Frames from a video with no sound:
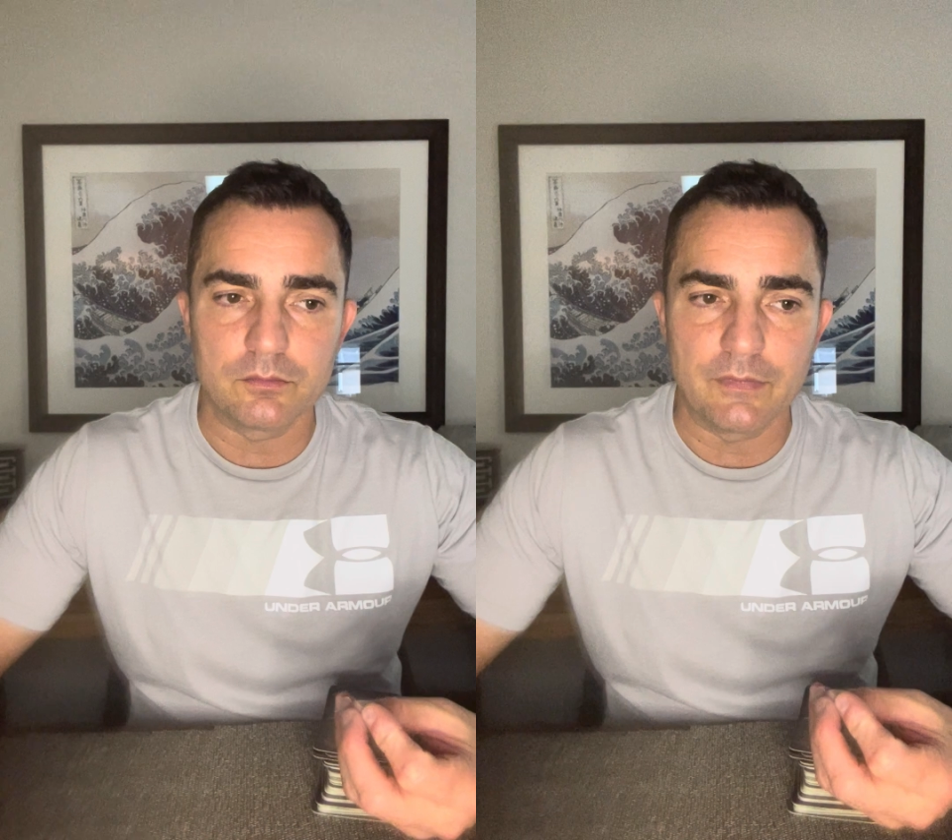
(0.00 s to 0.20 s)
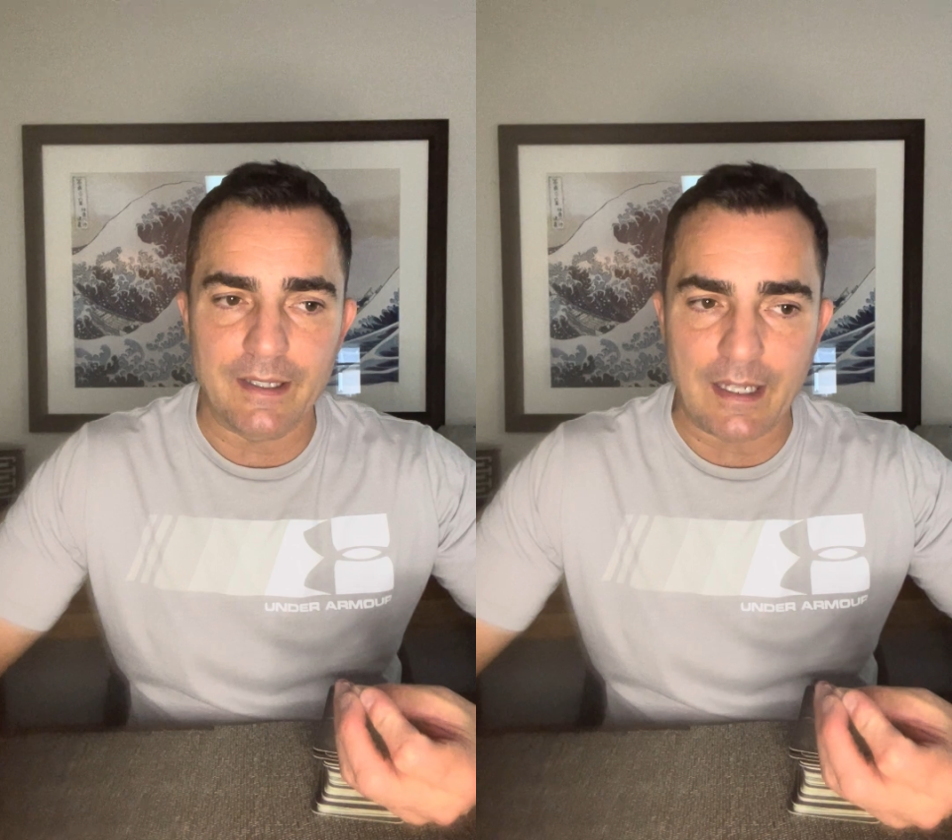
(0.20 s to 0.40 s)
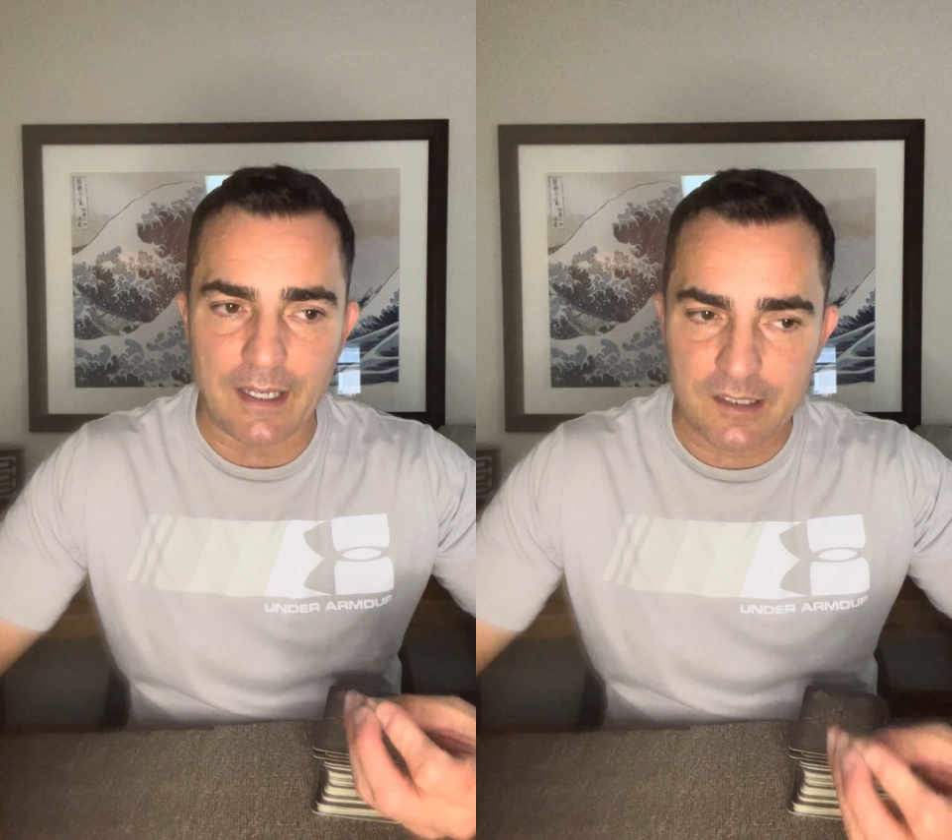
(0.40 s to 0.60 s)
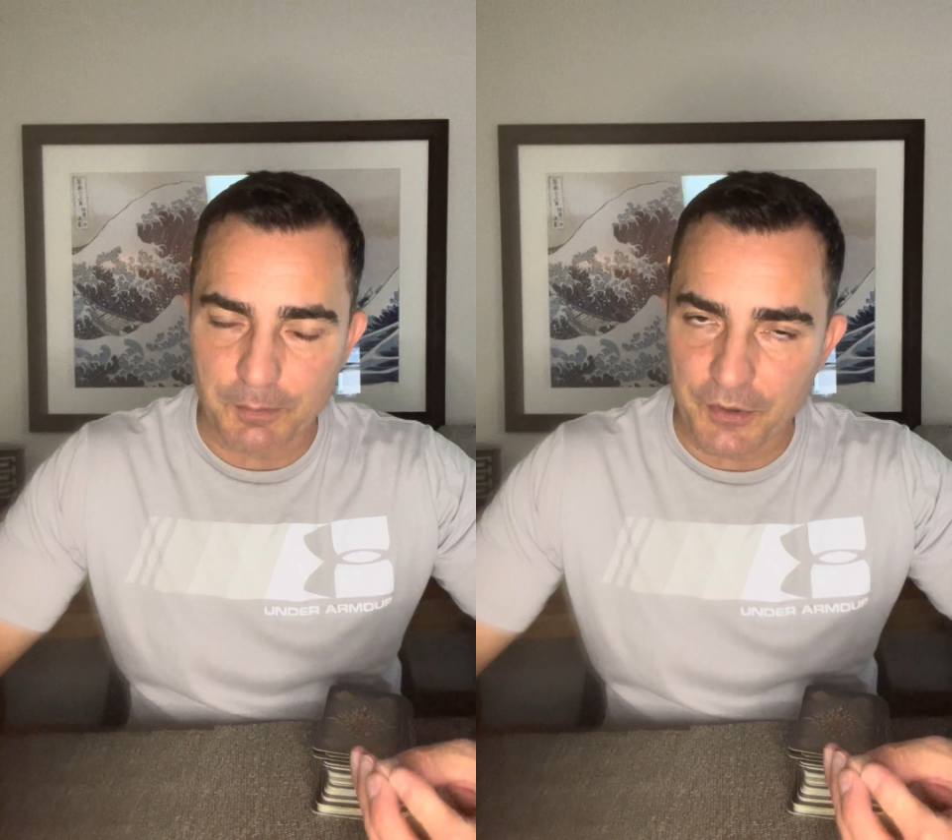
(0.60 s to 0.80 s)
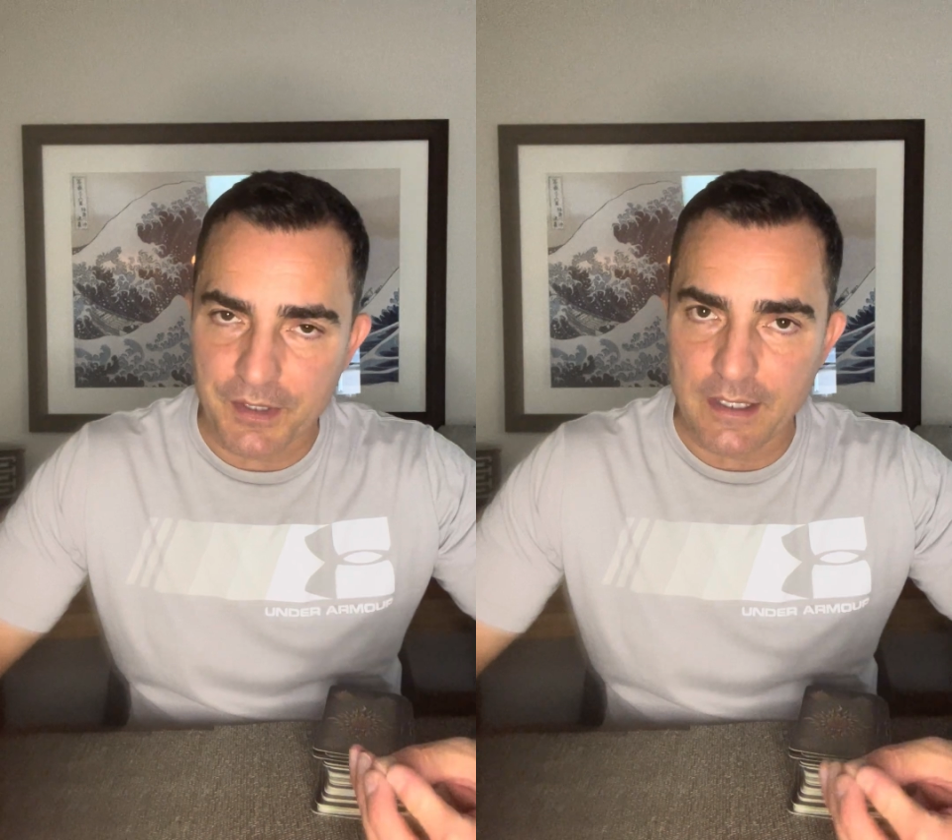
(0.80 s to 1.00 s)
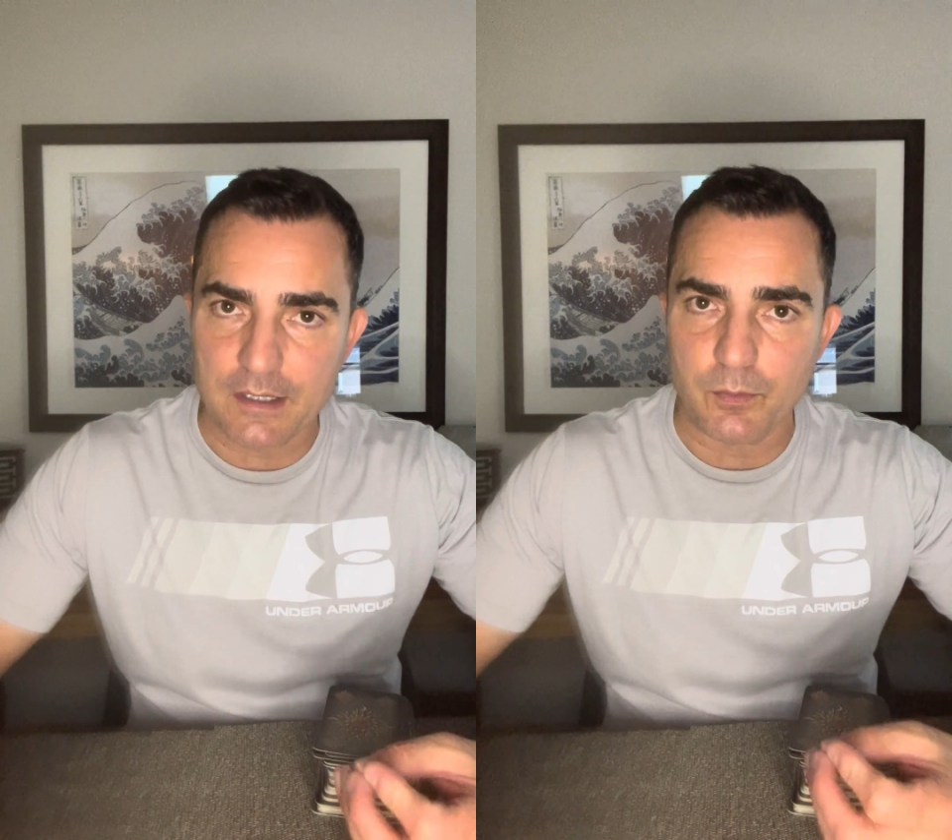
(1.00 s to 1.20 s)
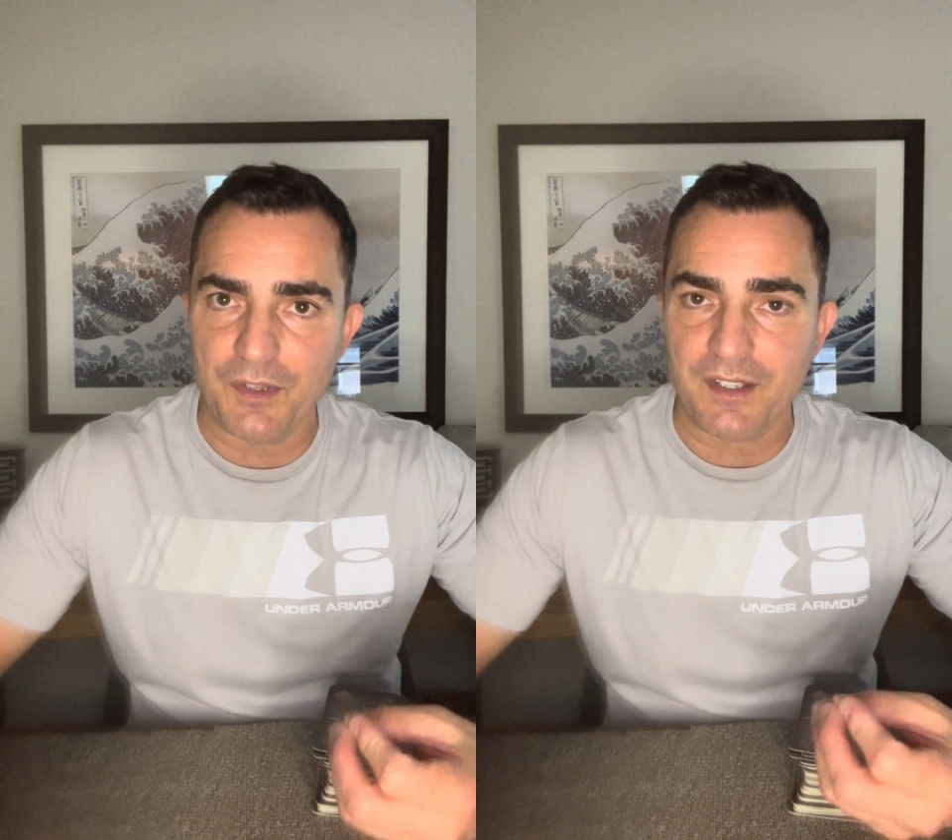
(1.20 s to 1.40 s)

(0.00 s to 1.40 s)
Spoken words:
like expertise, with